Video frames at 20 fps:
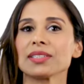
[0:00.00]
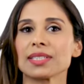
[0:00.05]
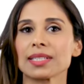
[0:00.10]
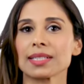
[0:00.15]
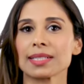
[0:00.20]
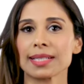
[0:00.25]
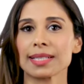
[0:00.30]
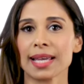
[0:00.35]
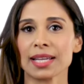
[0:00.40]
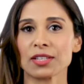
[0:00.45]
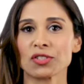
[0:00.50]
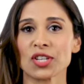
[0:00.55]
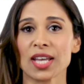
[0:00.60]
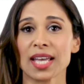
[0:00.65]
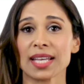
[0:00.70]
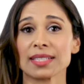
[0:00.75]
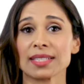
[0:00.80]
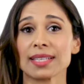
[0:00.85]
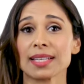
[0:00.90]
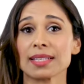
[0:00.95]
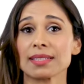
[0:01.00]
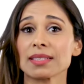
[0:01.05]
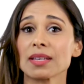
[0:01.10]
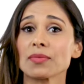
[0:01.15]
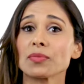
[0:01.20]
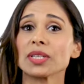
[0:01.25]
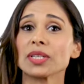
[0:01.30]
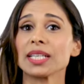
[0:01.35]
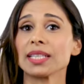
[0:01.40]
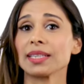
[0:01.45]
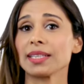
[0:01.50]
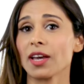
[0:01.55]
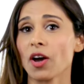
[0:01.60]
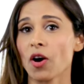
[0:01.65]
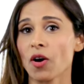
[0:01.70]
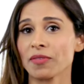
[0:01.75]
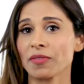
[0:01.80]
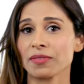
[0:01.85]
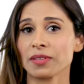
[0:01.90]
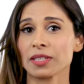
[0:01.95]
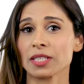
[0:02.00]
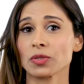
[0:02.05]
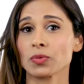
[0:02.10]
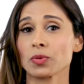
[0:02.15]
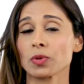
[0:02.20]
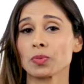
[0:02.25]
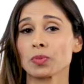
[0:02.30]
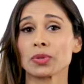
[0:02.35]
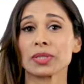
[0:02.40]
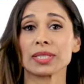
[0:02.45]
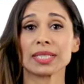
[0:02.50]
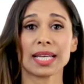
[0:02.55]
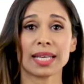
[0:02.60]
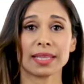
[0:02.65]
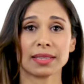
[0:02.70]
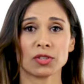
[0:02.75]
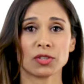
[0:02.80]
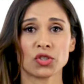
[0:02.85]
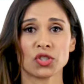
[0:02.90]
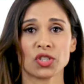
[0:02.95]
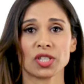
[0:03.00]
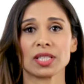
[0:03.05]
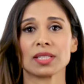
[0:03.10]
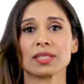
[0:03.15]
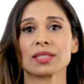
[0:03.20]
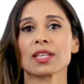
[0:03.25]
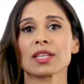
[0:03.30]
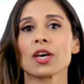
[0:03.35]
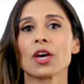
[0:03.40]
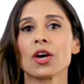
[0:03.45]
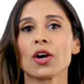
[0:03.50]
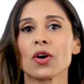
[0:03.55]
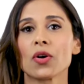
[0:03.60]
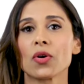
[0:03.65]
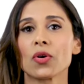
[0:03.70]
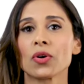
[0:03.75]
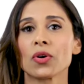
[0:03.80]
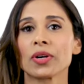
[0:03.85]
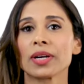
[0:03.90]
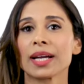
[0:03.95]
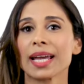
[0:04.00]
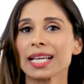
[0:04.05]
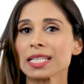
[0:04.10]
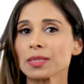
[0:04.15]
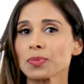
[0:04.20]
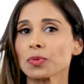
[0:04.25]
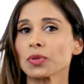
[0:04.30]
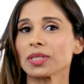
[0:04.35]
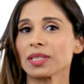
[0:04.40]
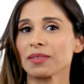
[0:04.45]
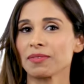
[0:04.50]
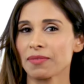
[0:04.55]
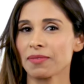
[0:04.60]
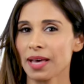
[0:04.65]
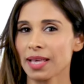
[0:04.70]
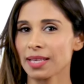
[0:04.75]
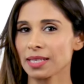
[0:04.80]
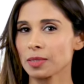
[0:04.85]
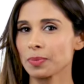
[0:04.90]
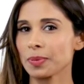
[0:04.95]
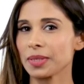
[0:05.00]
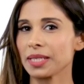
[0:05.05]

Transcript: there's a slight chance that someone at the office will print out the sheets or export the file as